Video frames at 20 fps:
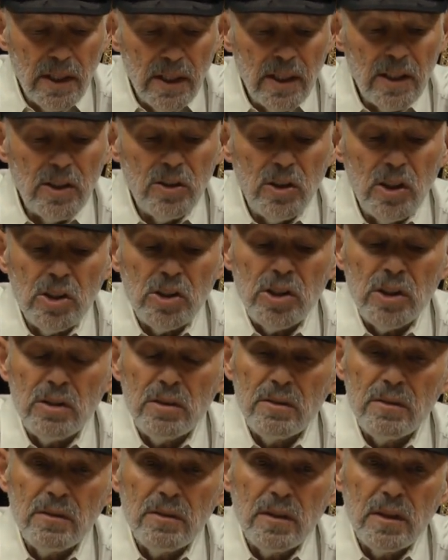In
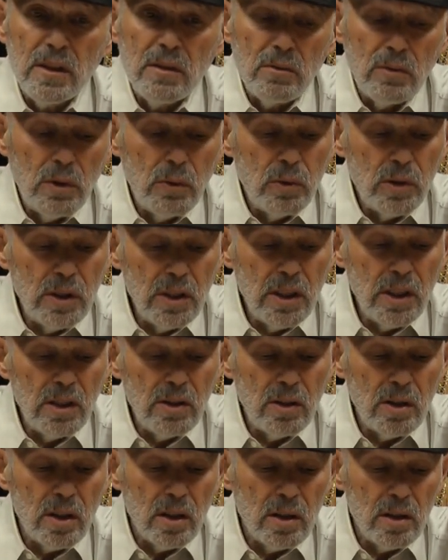addition, we would
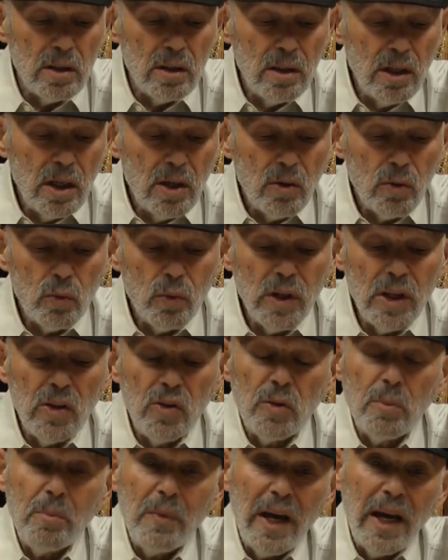need to
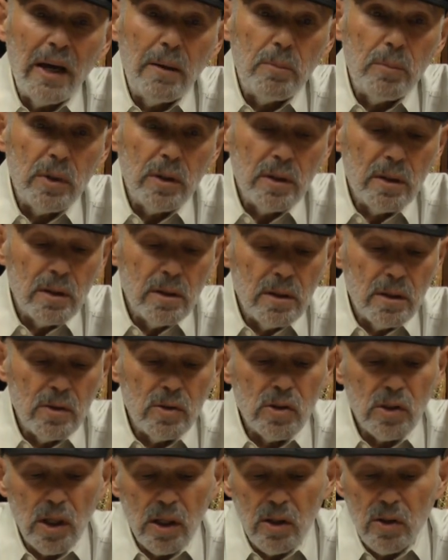read the map and
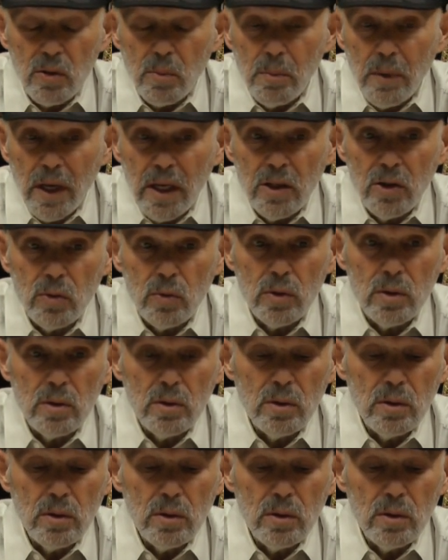study the manual,